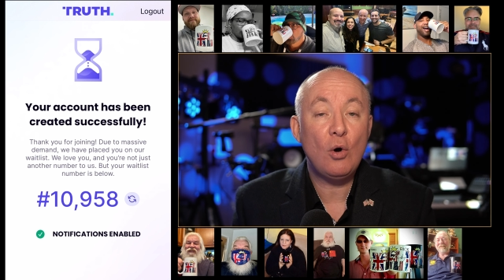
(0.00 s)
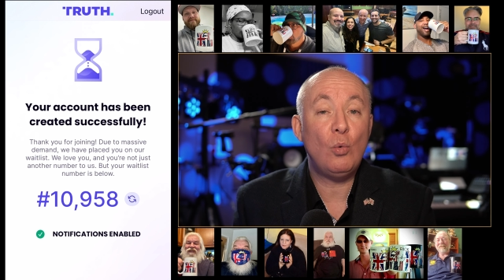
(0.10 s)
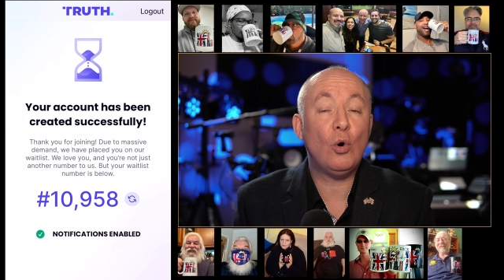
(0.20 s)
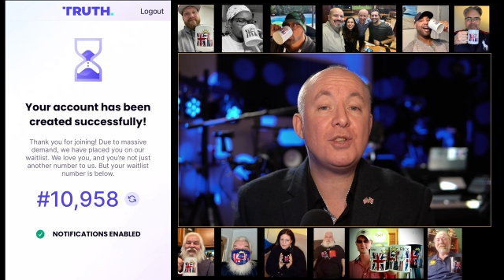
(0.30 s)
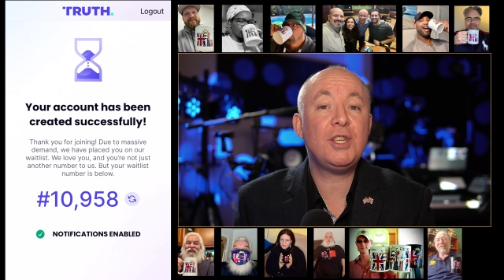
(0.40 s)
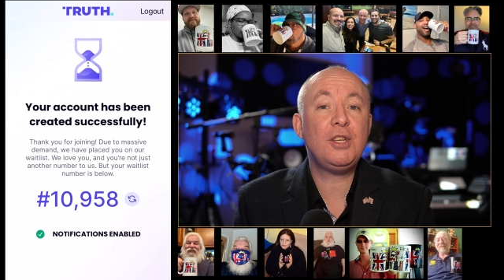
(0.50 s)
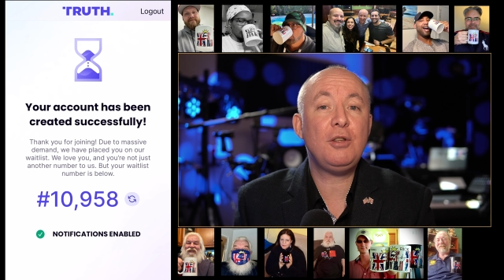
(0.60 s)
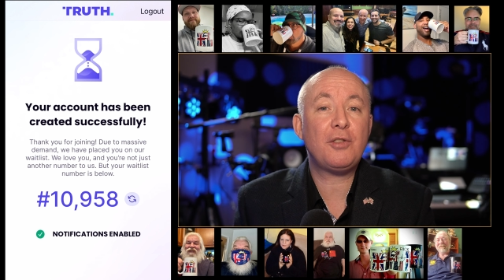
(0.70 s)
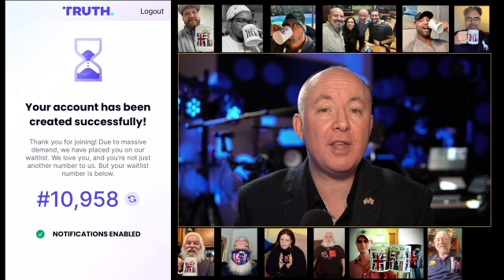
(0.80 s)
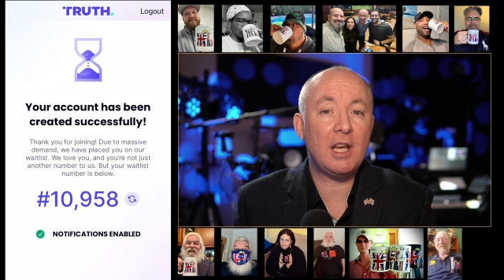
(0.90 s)
What do
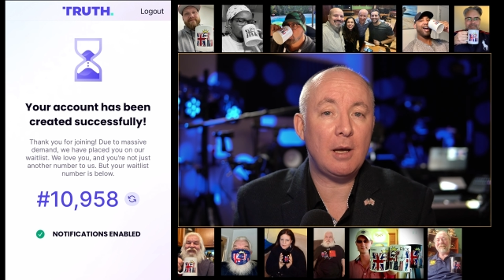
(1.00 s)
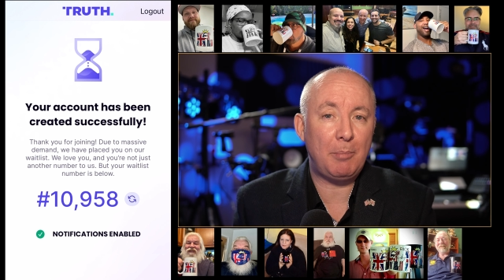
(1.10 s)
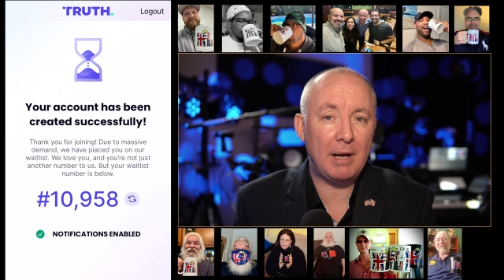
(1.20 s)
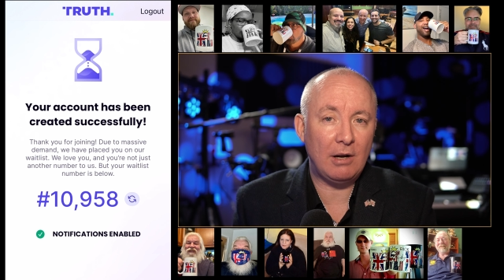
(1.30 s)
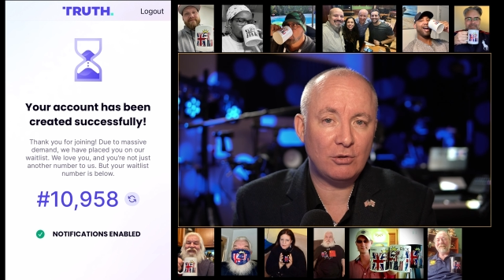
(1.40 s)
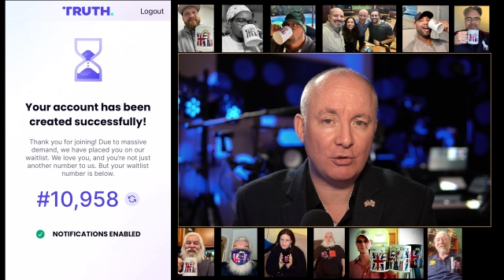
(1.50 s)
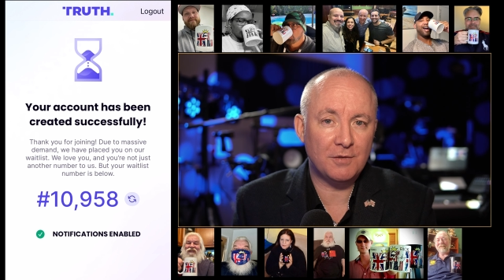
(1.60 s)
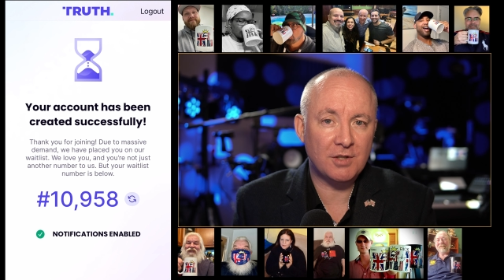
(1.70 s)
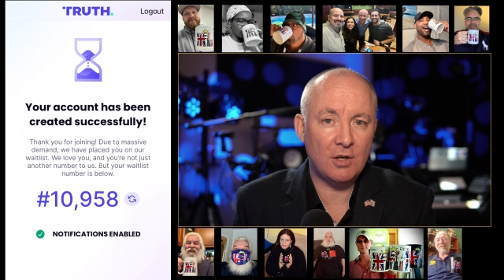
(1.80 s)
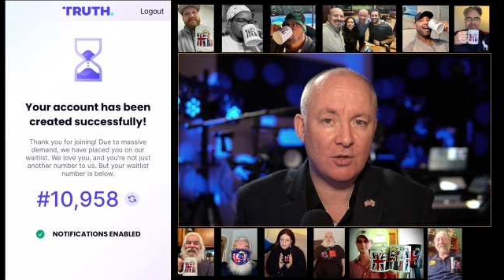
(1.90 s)
you think about
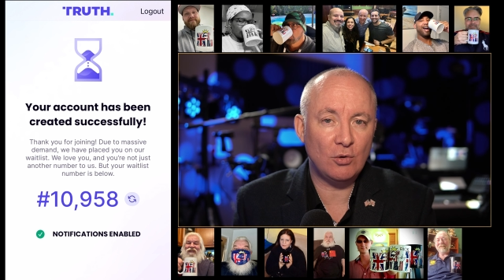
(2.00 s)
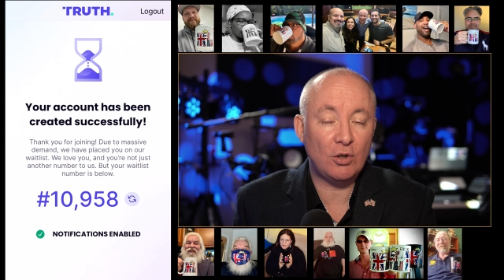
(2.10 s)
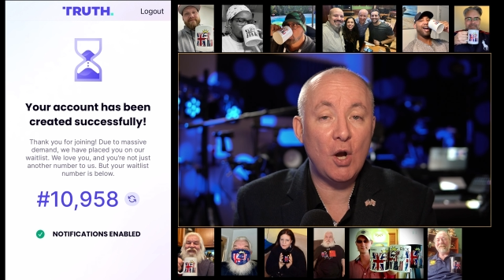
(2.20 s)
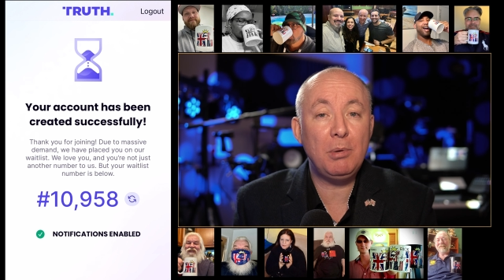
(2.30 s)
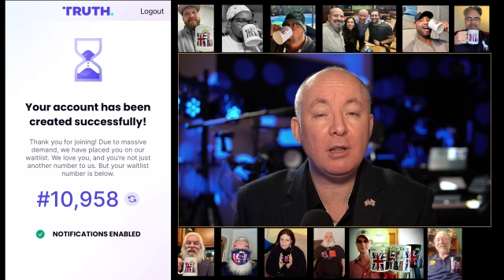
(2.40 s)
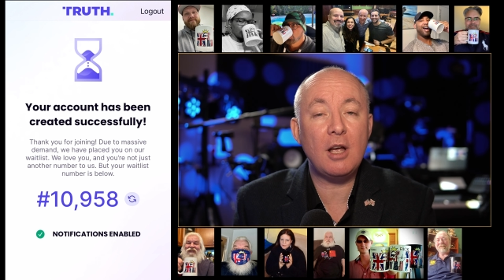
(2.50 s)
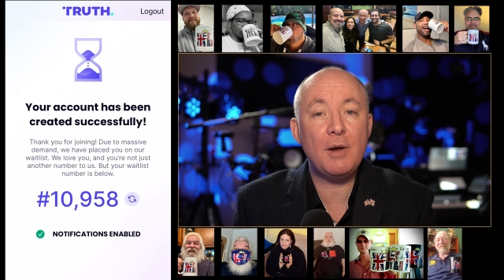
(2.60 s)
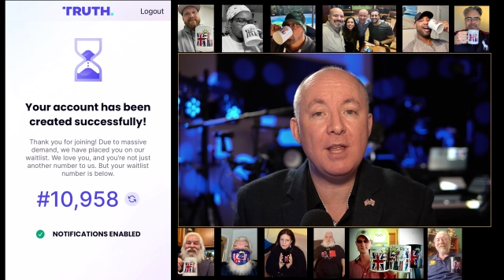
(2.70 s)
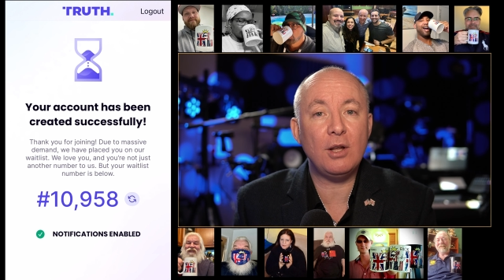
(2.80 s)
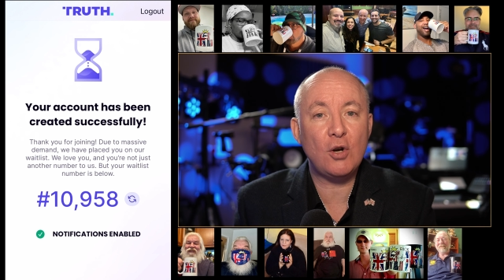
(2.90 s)
Truth Social? Go below
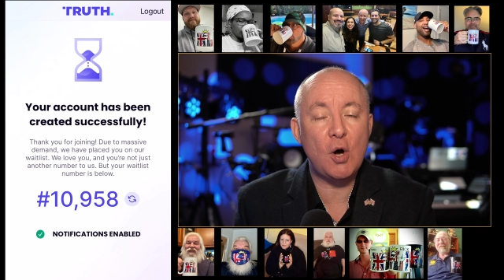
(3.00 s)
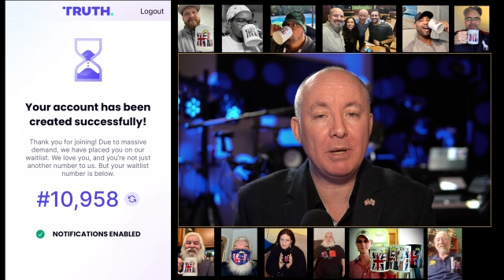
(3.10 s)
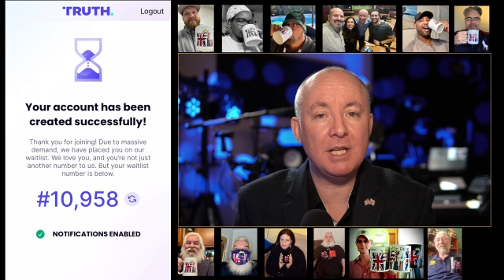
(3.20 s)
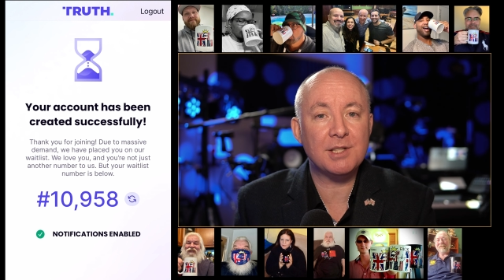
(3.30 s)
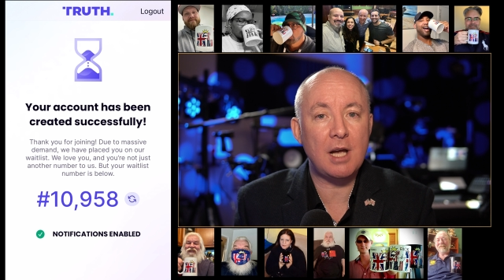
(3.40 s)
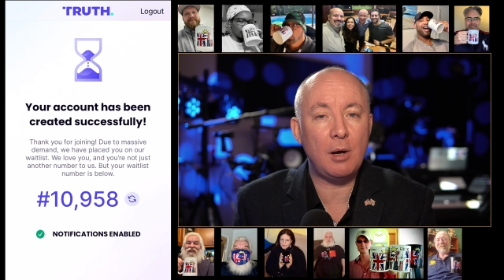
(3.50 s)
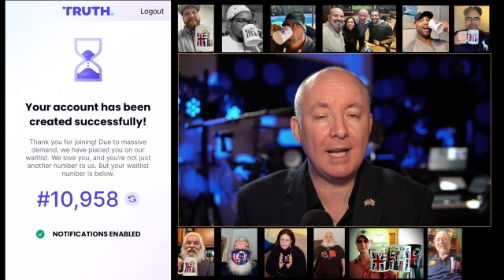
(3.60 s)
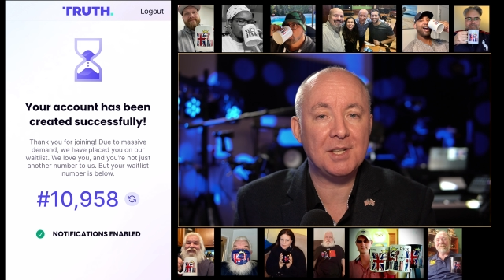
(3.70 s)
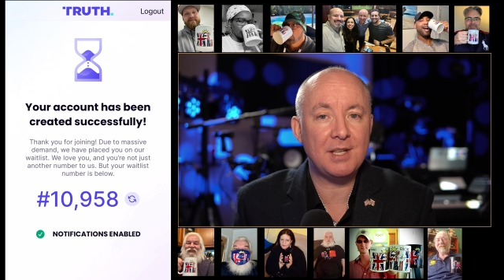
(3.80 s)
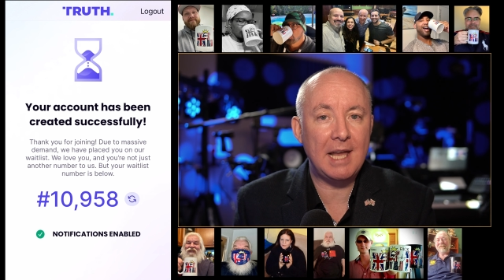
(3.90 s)
in the comments. I'll
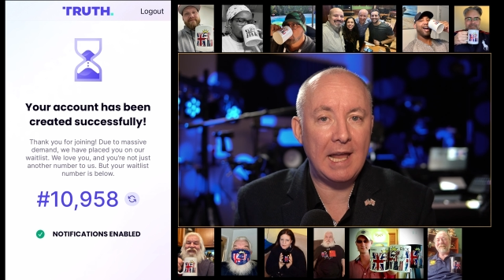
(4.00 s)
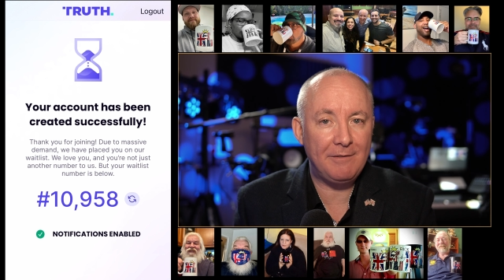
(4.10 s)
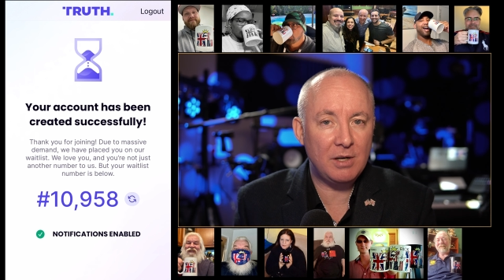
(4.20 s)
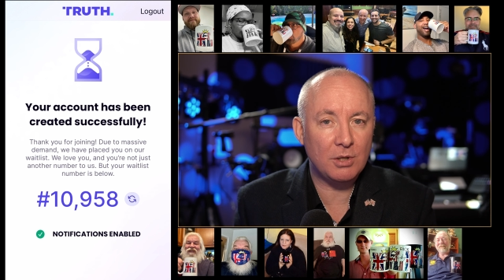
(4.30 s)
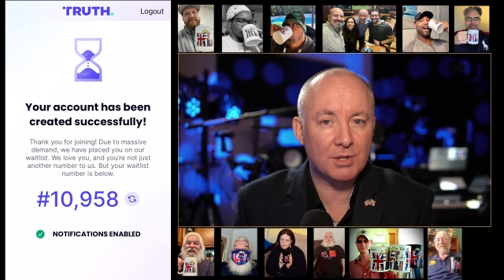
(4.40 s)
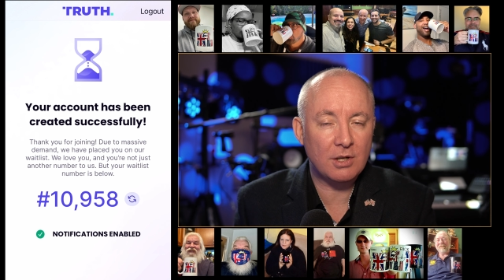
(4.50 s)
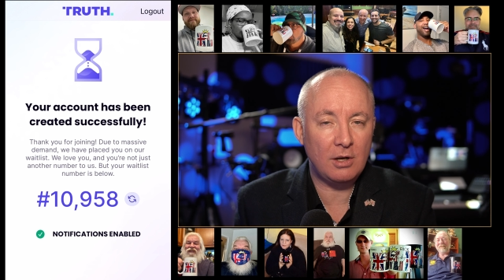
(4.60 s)
answer everyone's